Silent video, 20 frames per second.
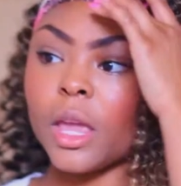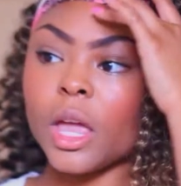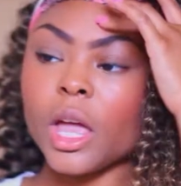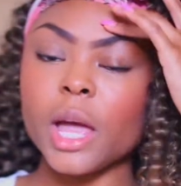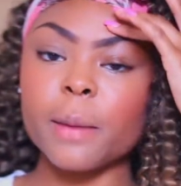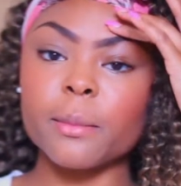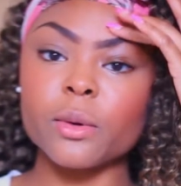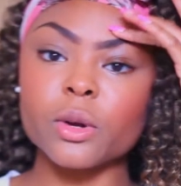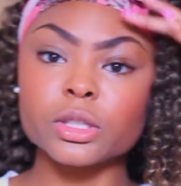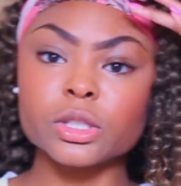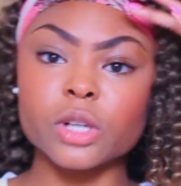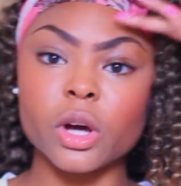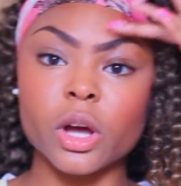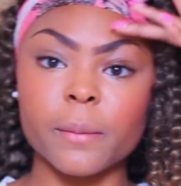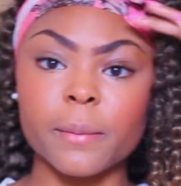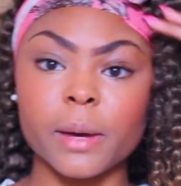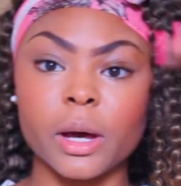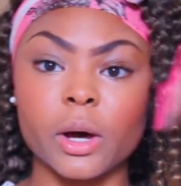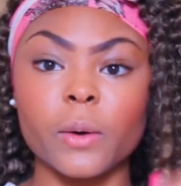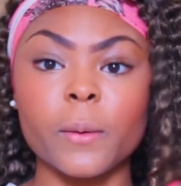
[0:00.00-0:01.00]
I'm going to talk
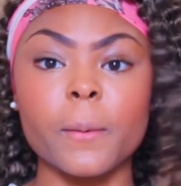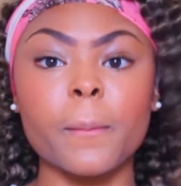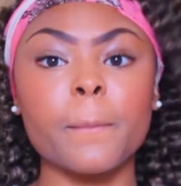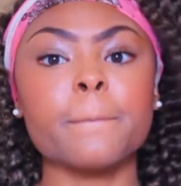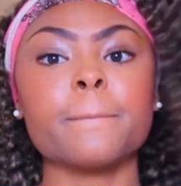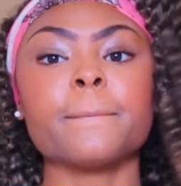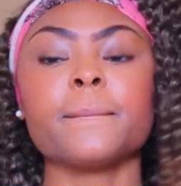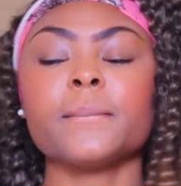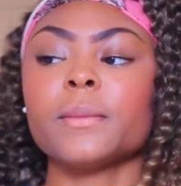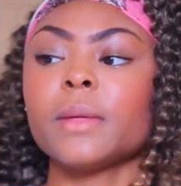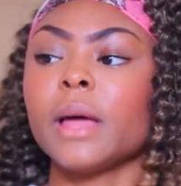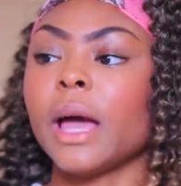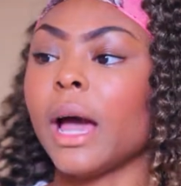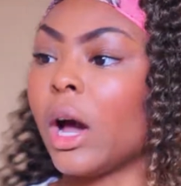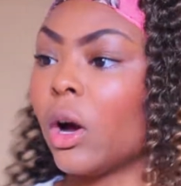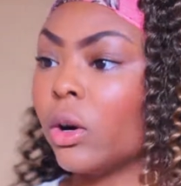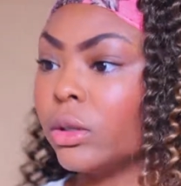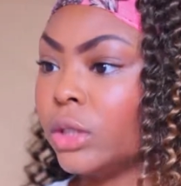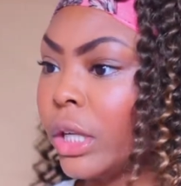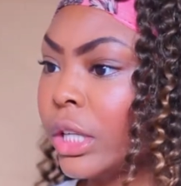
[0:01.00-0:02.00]
about
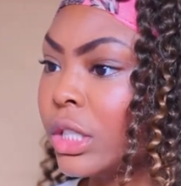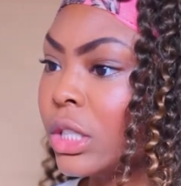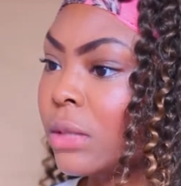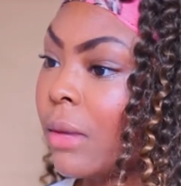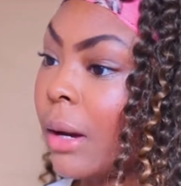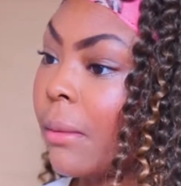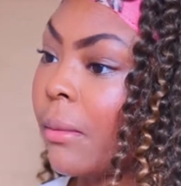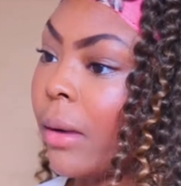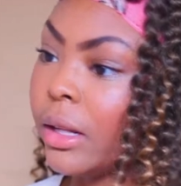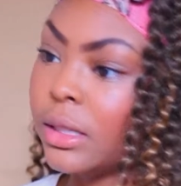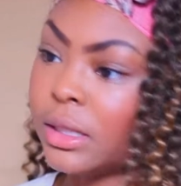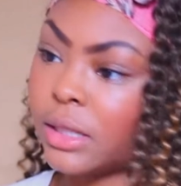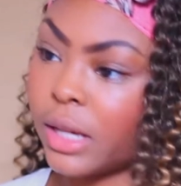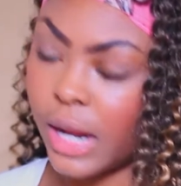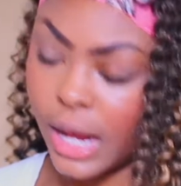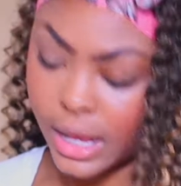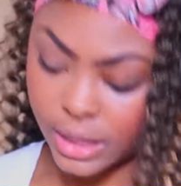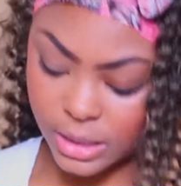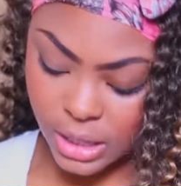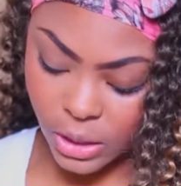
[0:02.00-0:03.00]
how changing my mindset
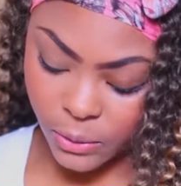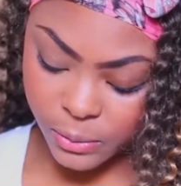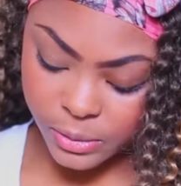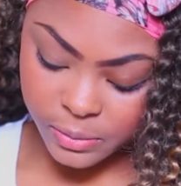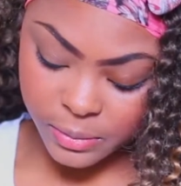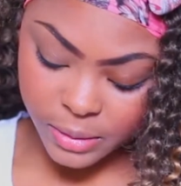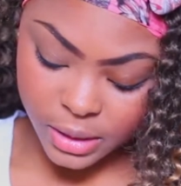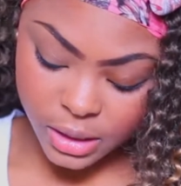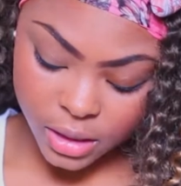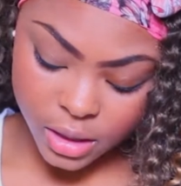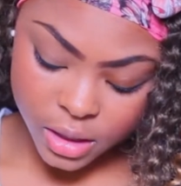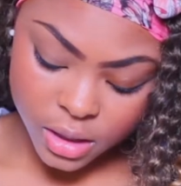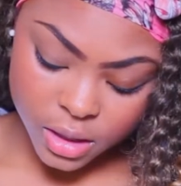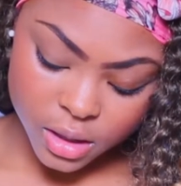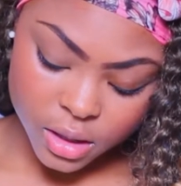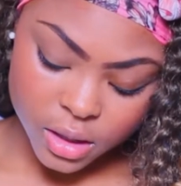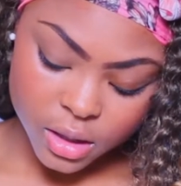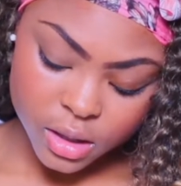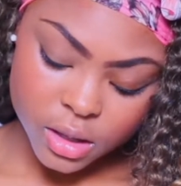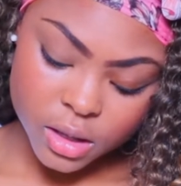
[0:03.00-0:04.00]
has helped me
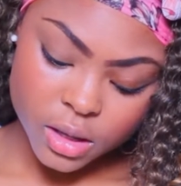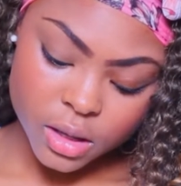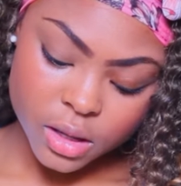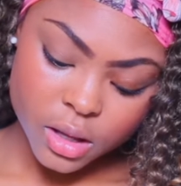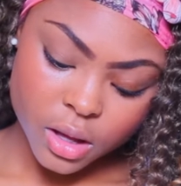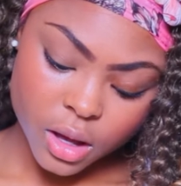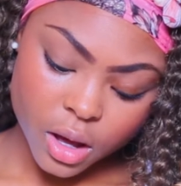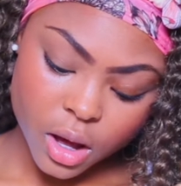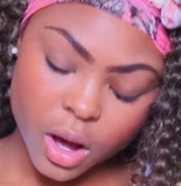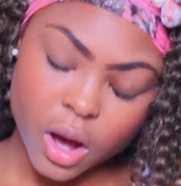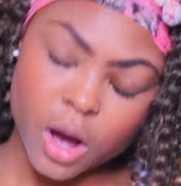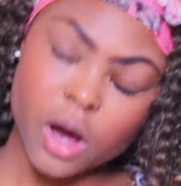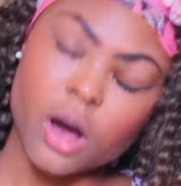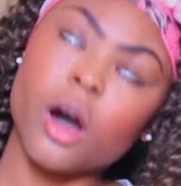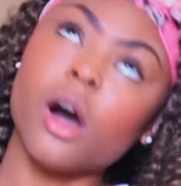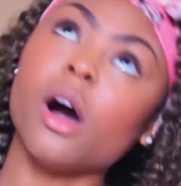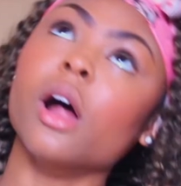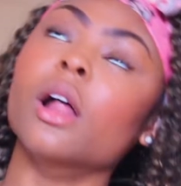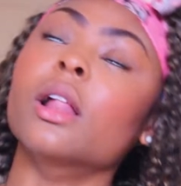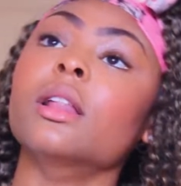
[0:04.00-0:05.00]

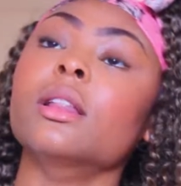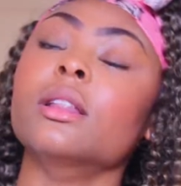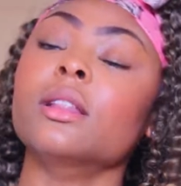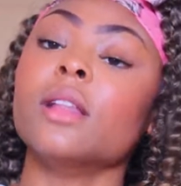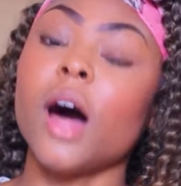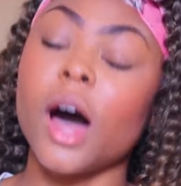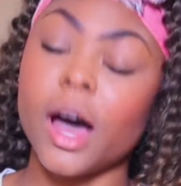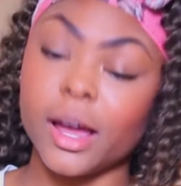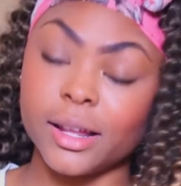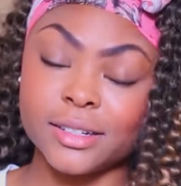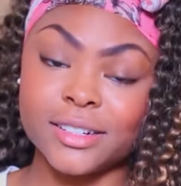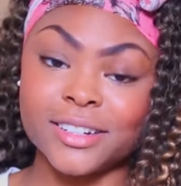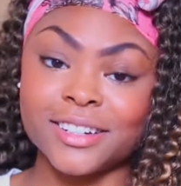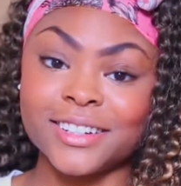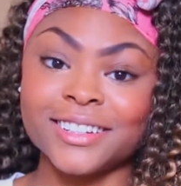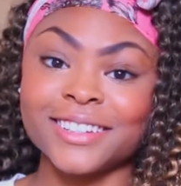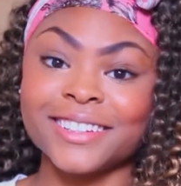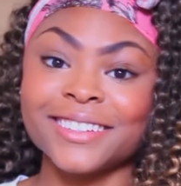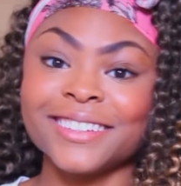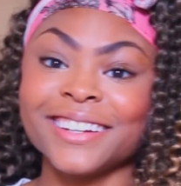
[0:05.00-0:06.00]
a lot.
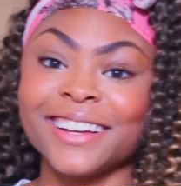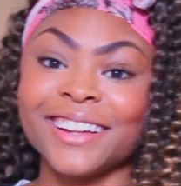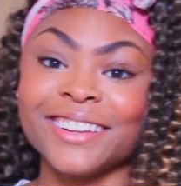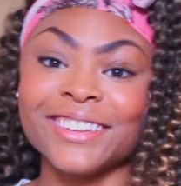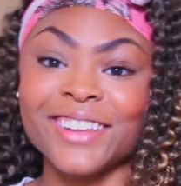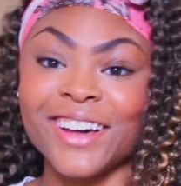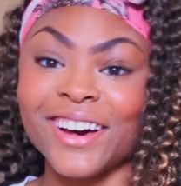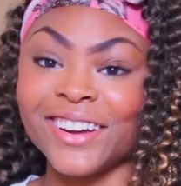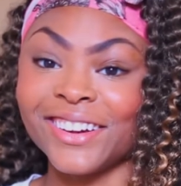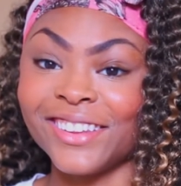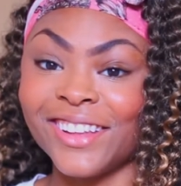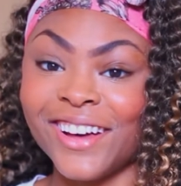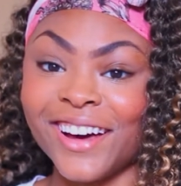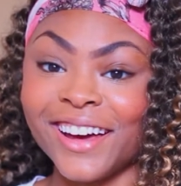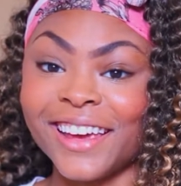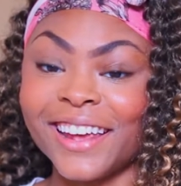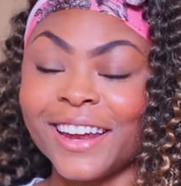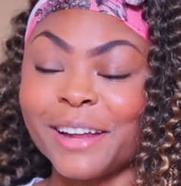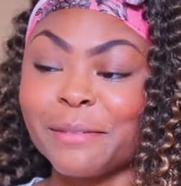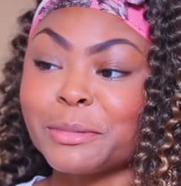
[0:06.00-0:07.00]

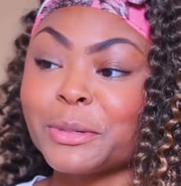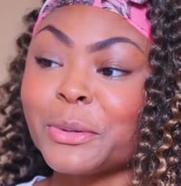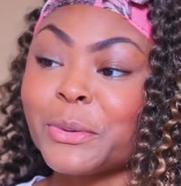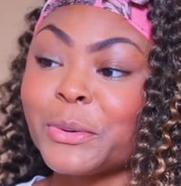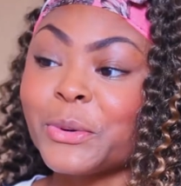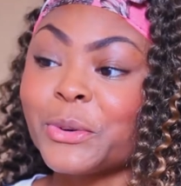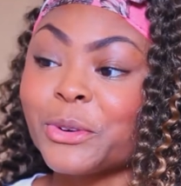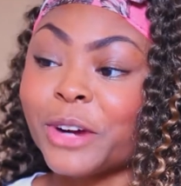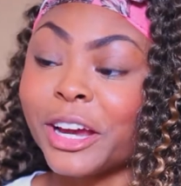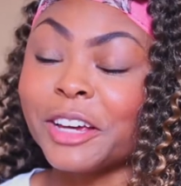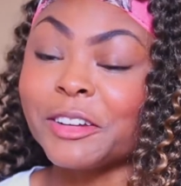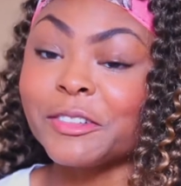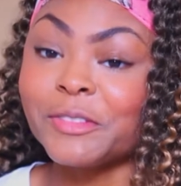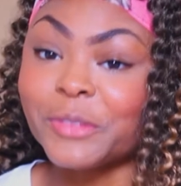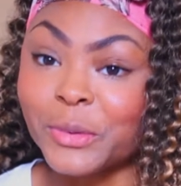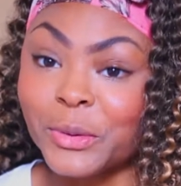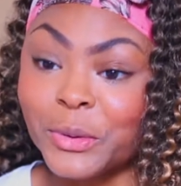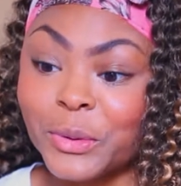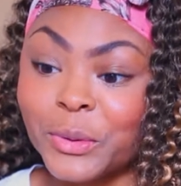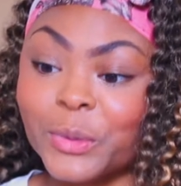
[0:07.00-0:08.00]
And I'm so
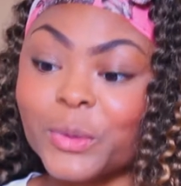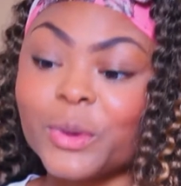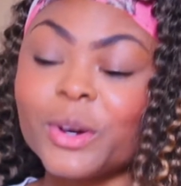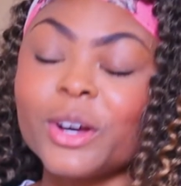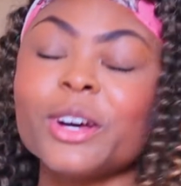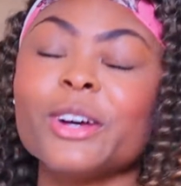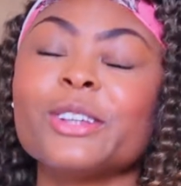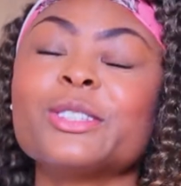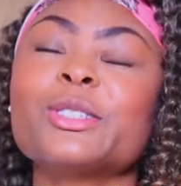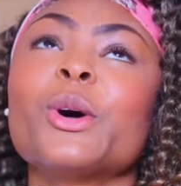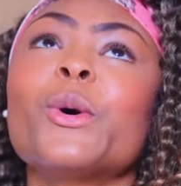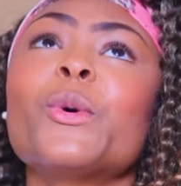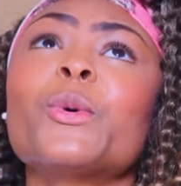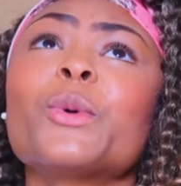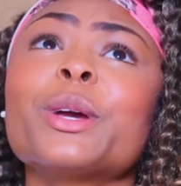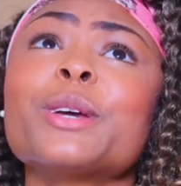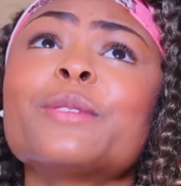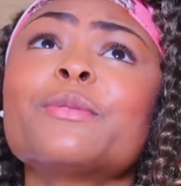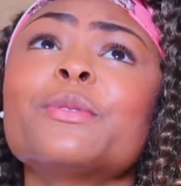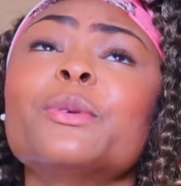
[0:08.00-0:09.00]
grateful,
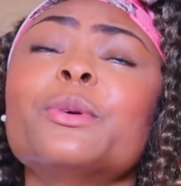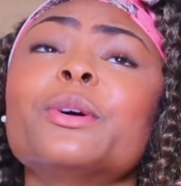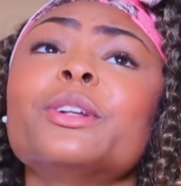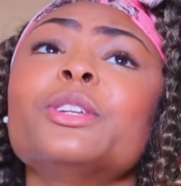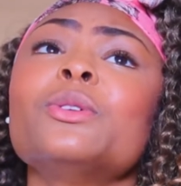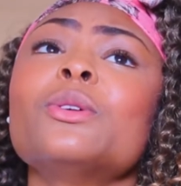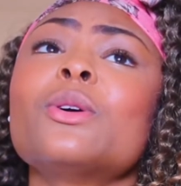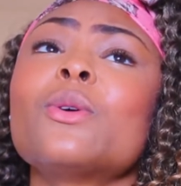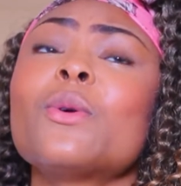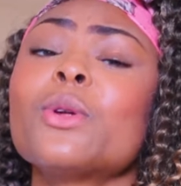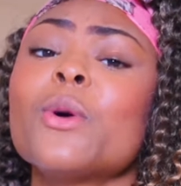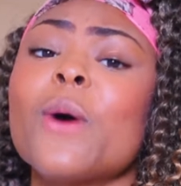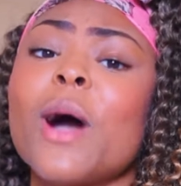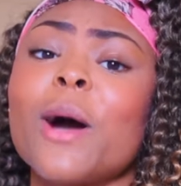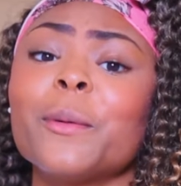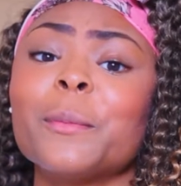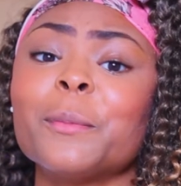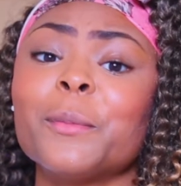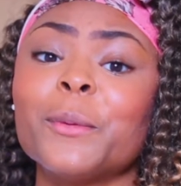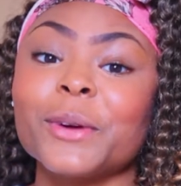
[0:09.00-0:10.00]
and you don't know
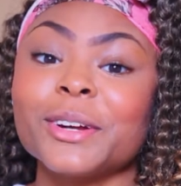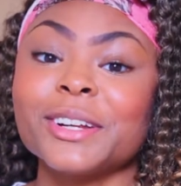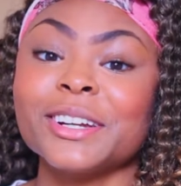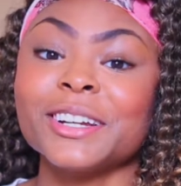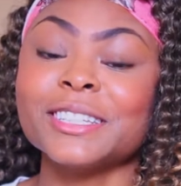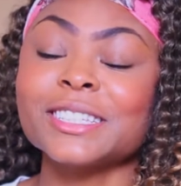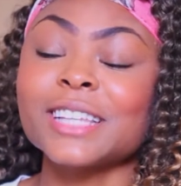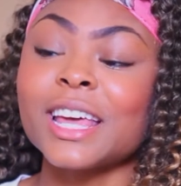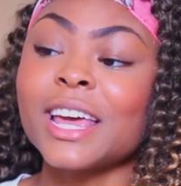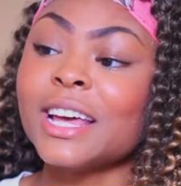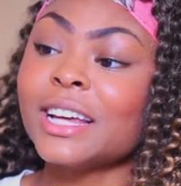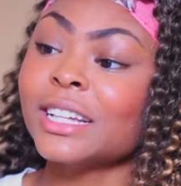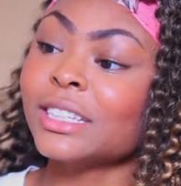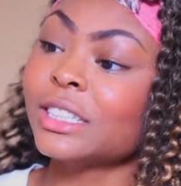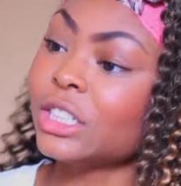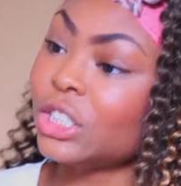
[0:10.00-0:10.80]
how important it is to